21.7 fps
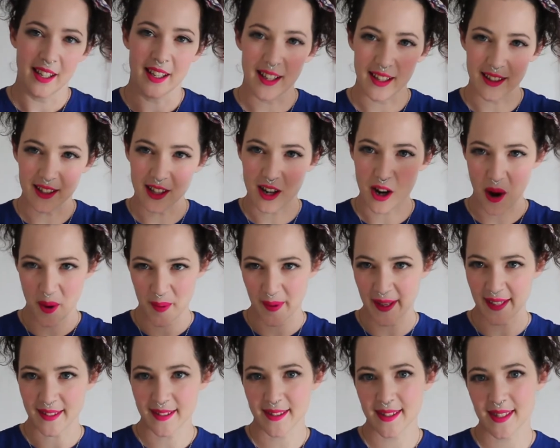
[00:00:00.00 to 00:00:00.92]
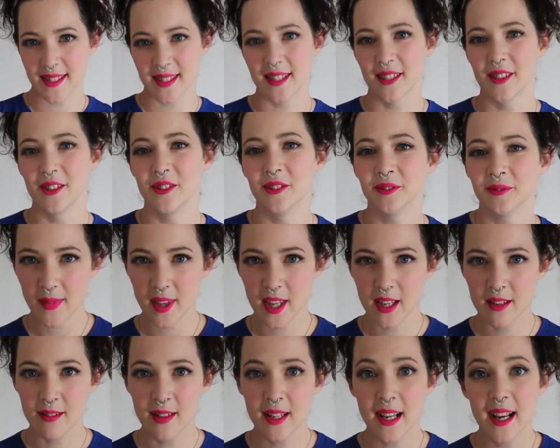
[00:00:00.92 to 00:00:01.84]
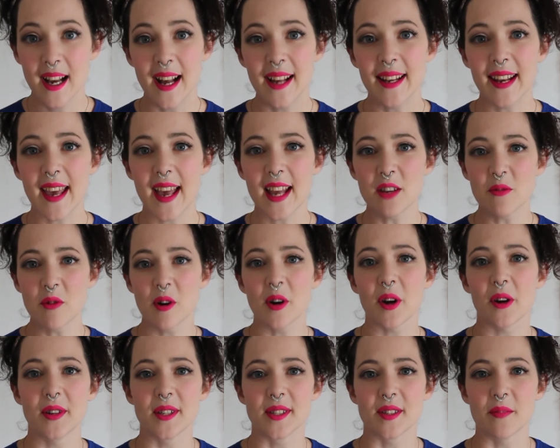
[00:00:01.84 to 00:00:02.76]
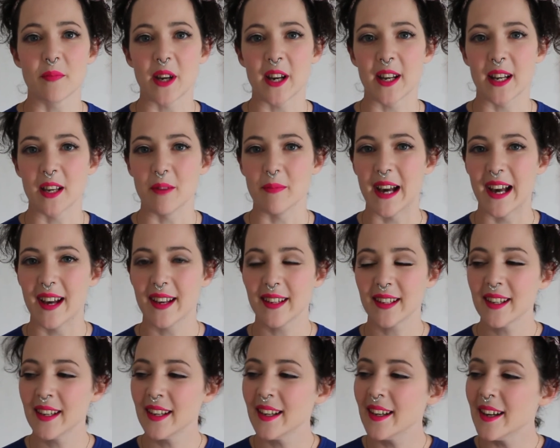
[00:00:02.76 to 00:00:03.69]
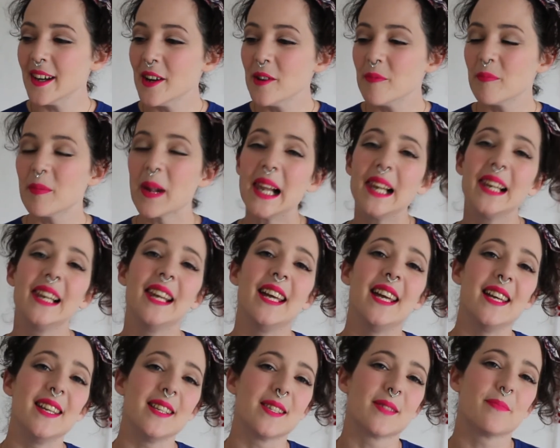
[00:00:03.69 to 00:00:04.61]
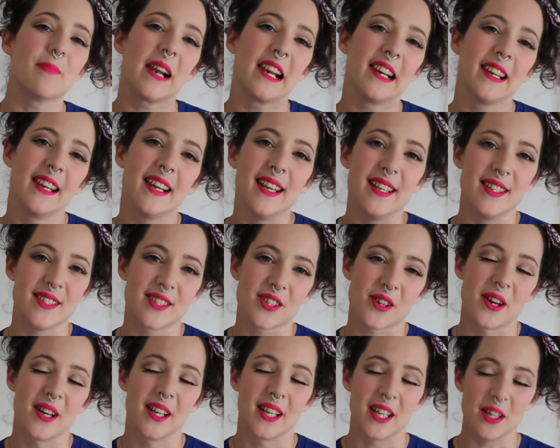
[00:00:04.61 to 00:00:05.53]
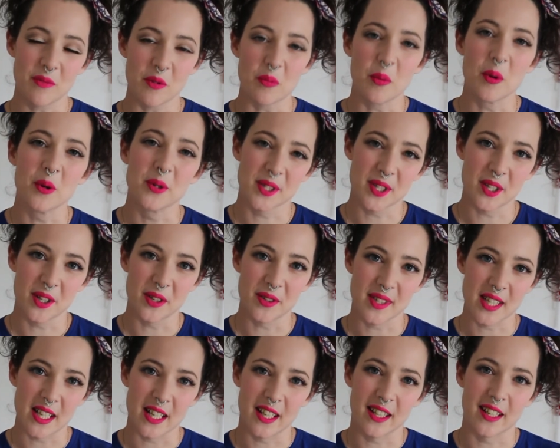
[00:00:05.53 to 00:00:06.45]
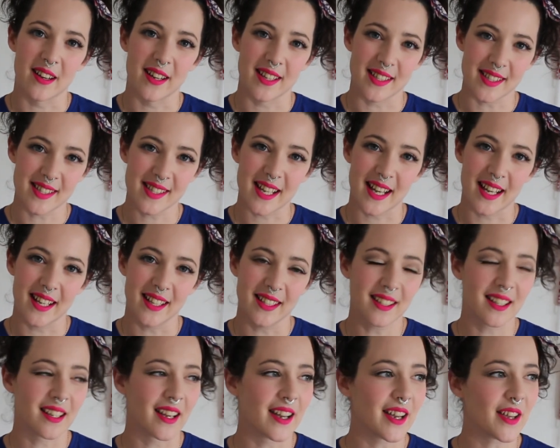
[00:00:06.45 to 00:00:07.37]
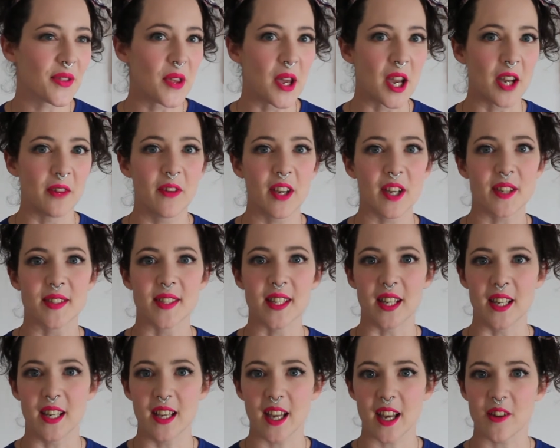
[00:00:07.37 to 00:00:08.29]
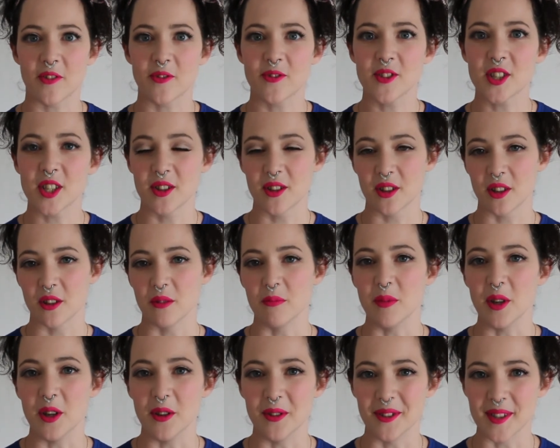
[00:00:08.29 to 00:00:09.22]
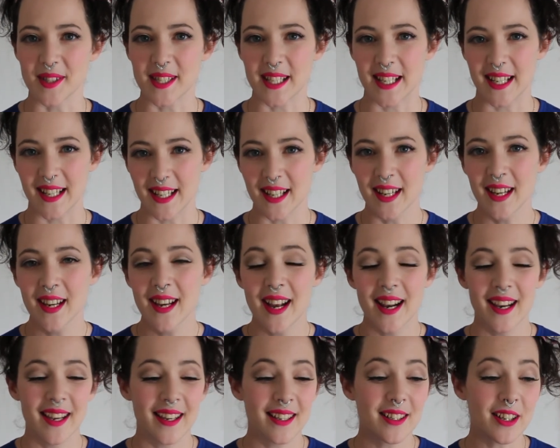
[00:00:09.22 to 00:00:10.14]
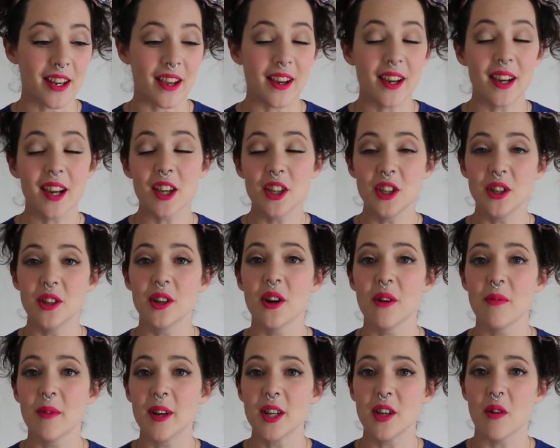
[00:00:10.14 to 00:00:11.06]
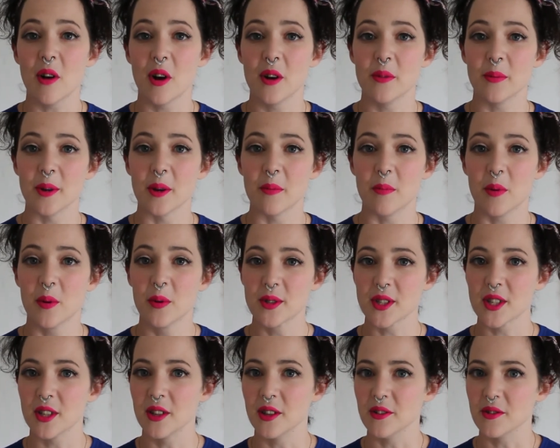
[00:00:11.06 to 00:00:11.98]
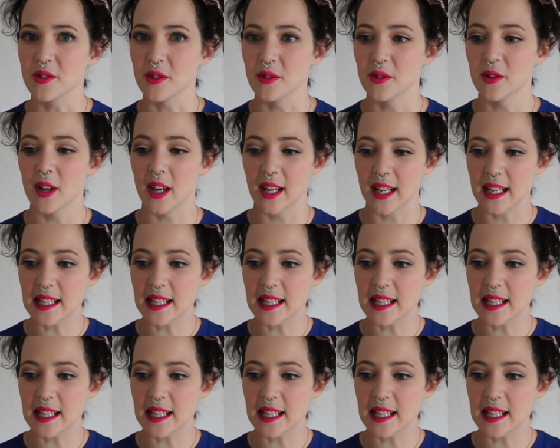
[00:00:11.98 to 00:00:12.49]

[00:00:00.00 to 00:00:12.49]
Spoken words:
in the comments. And anyone going to Burning Man, please try and keep the portaloos in a nice state. Like, think of it as a gift to the community. Like, you know, when you open a portaloo door and